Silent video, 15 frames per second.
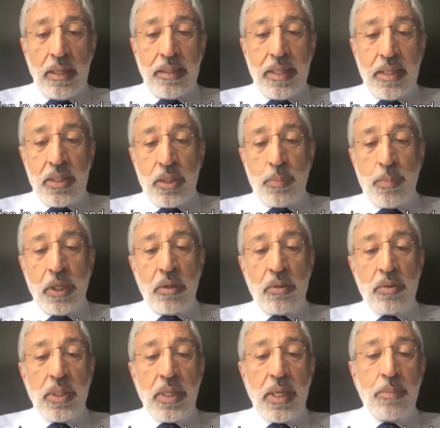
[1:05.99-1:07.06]
This is
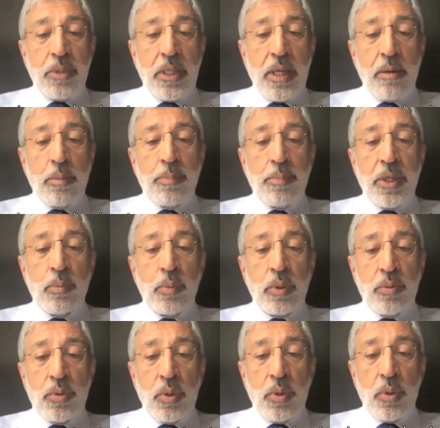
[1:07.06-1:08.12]
because chemotherapy will
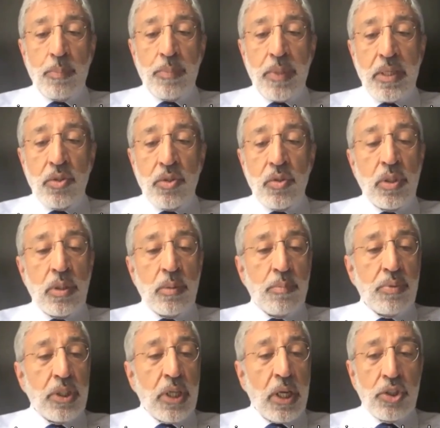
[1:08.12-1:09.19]
stop estrogen
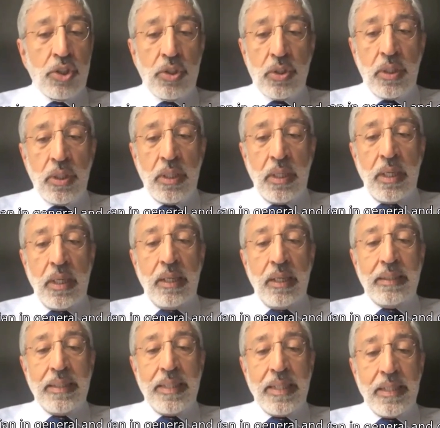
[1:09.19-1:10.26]
production,
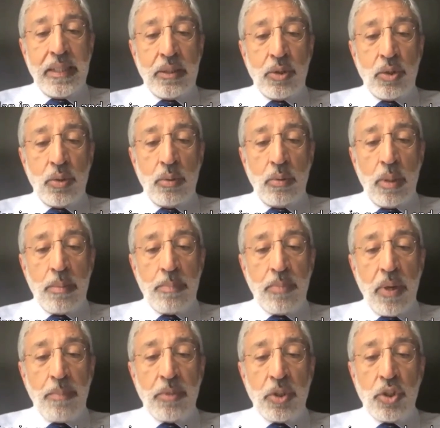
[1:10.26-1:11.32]
leading to a
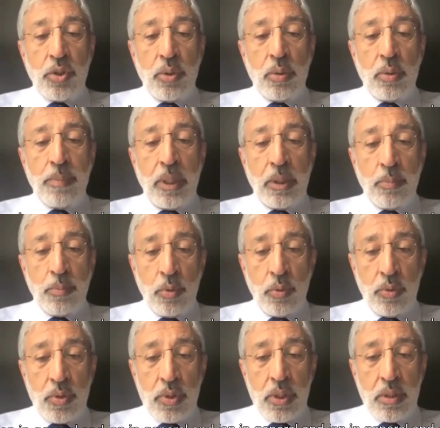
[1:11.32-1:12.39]
premature
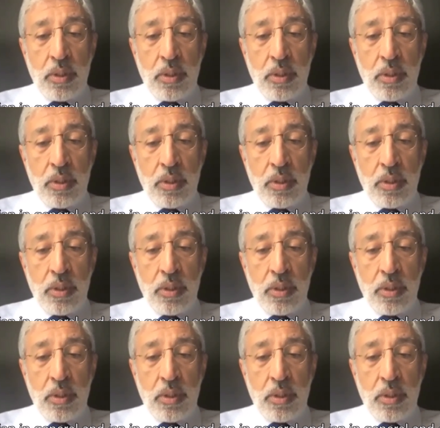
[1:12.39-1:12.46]
menopause.